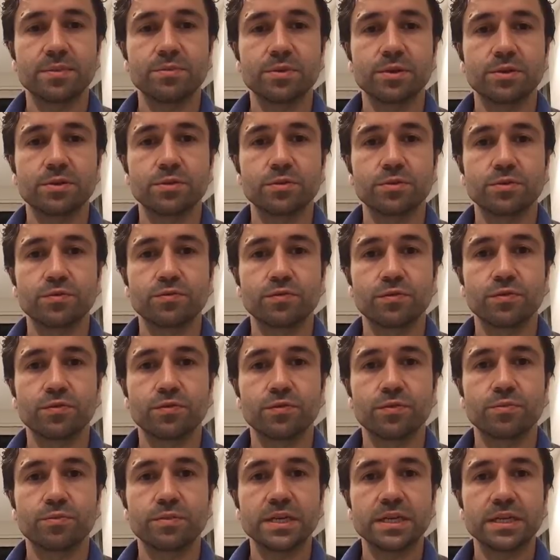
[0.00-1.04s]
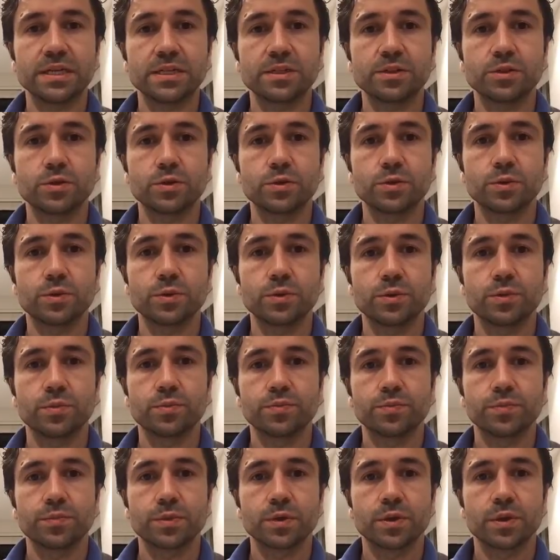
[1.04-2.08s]
been useful for me to,
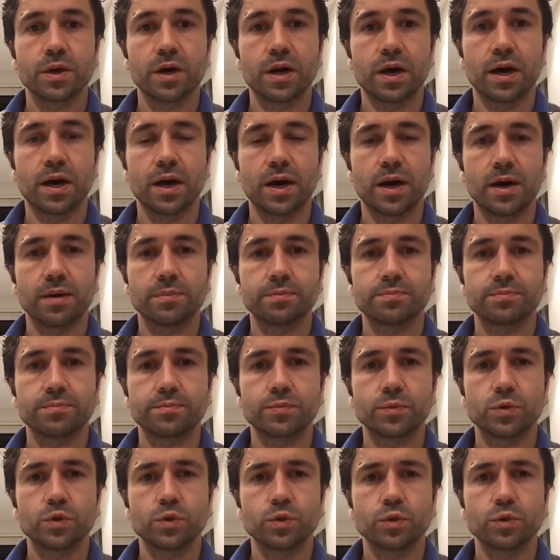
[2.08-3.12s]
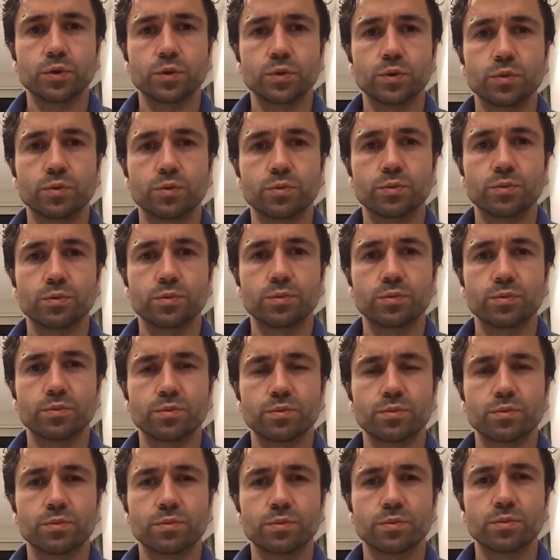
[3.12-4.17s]
um, to
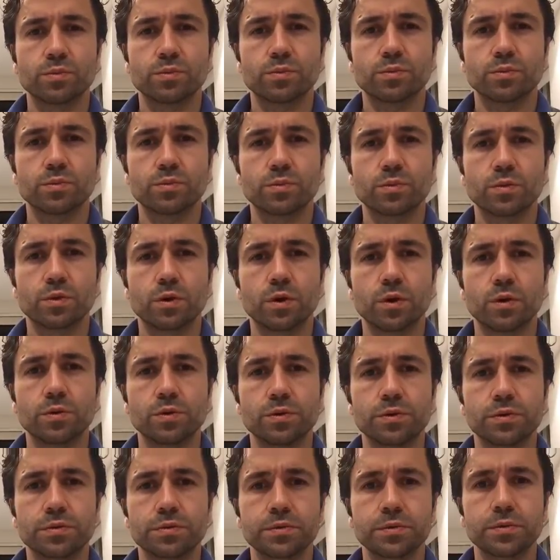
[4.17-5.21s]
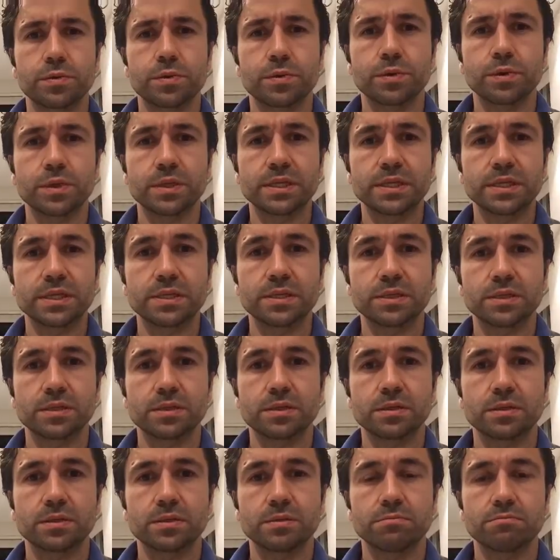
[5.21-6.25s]
go through all these
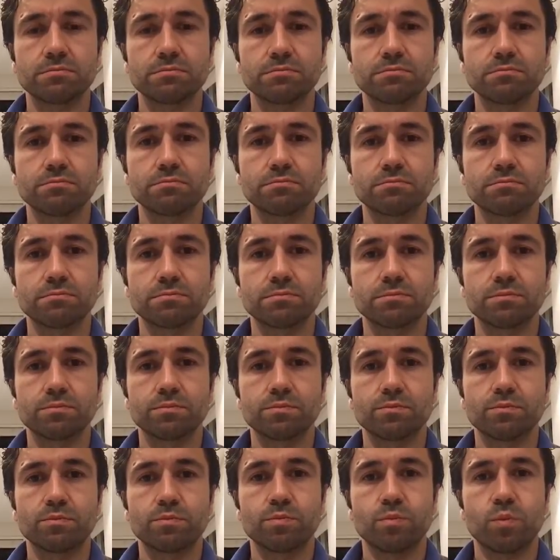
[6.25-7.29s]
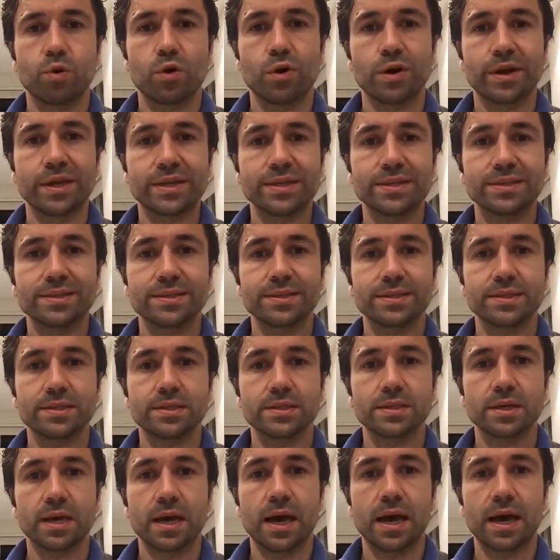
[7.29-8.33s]

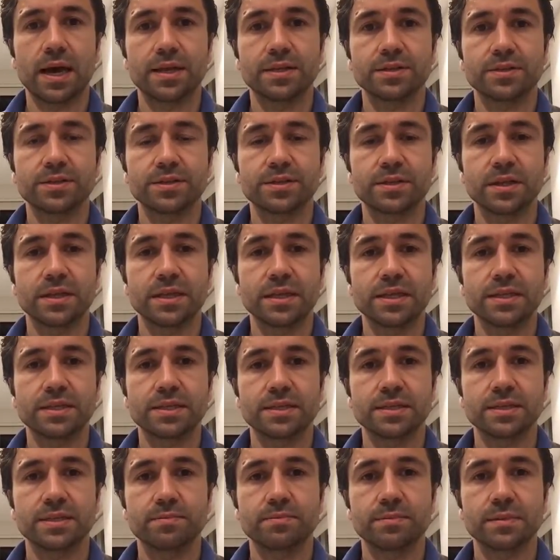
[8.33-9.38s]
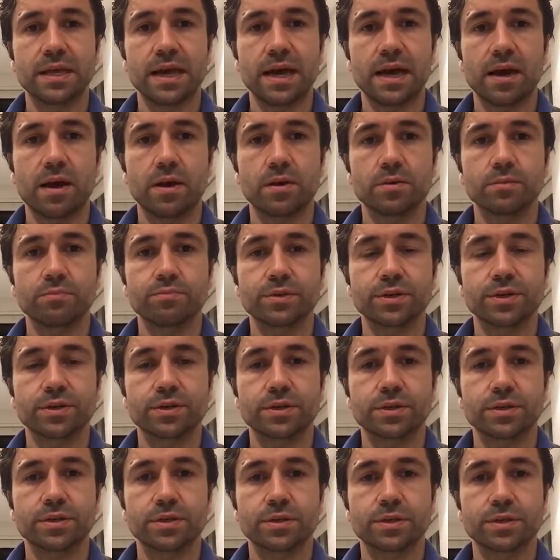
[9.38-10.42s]
points and just list them down
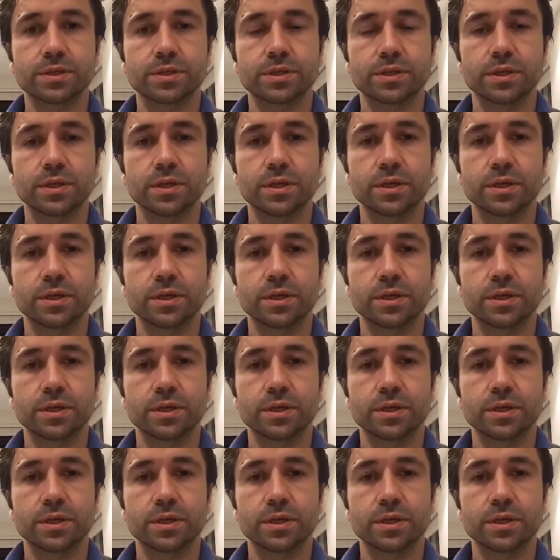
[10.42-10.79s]
because